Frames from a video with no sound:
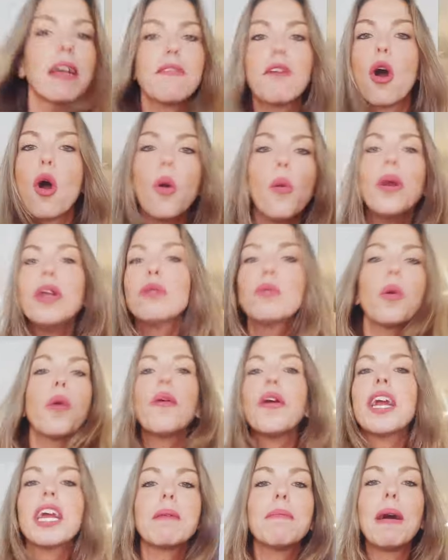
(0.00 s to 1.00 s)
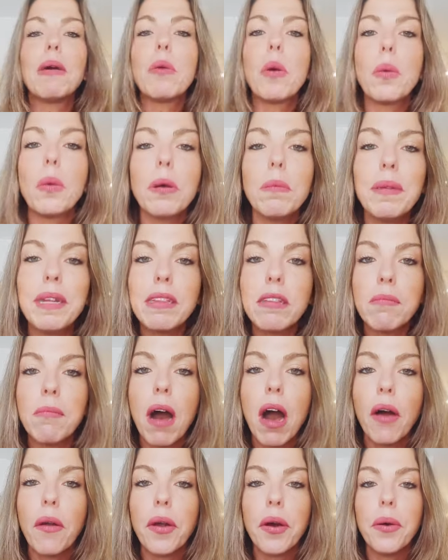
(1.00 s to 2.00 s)
of always worrying about what will be
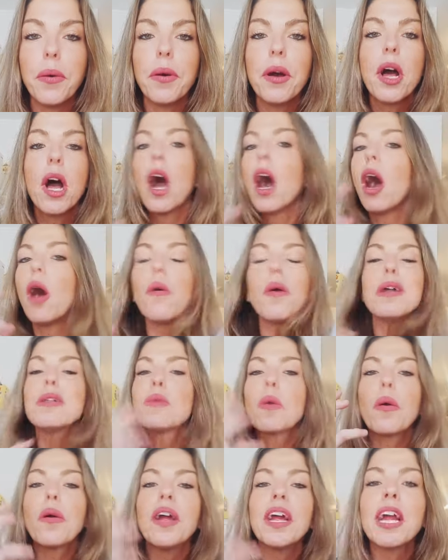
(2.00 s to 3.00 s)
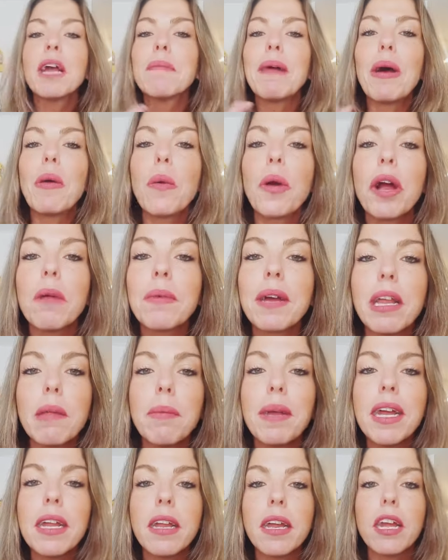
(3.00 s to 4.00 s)
tomorrow, always worrying about where I'm going
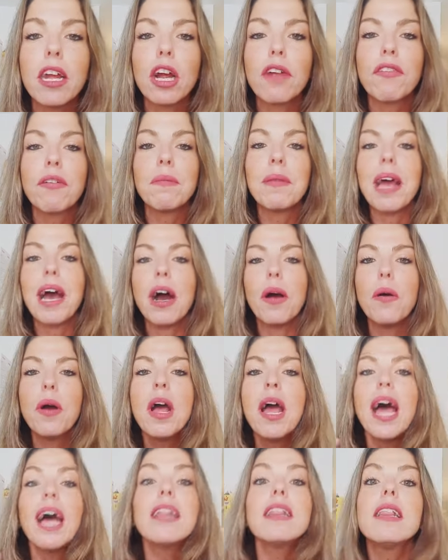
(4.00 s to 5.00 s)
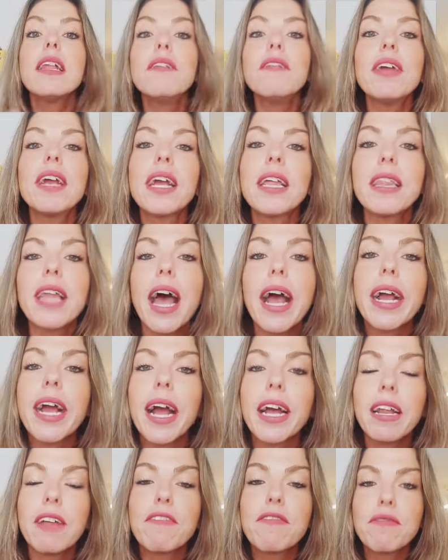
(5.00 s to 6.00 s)
to be in a year from now, and living in that
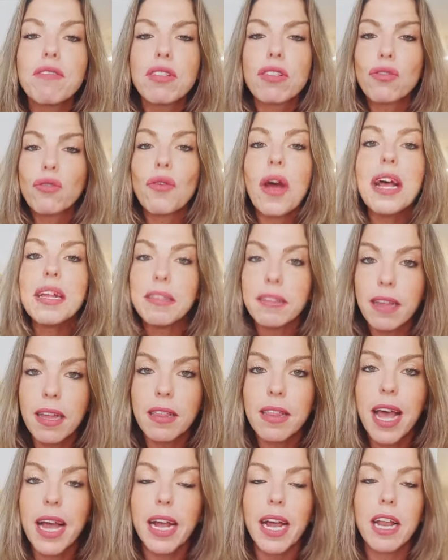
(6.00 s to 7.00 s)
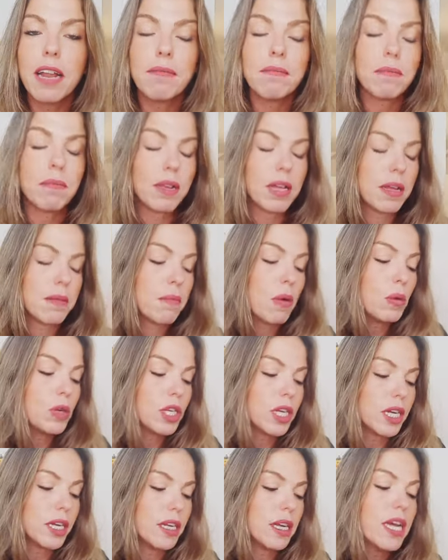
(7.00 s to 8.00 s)
kind of stress and that kind of
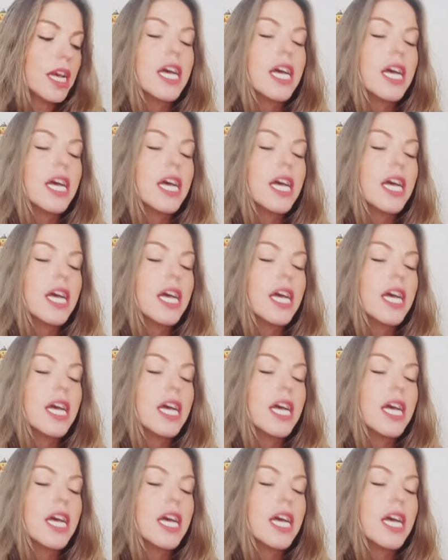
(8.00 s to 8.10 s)
emotion.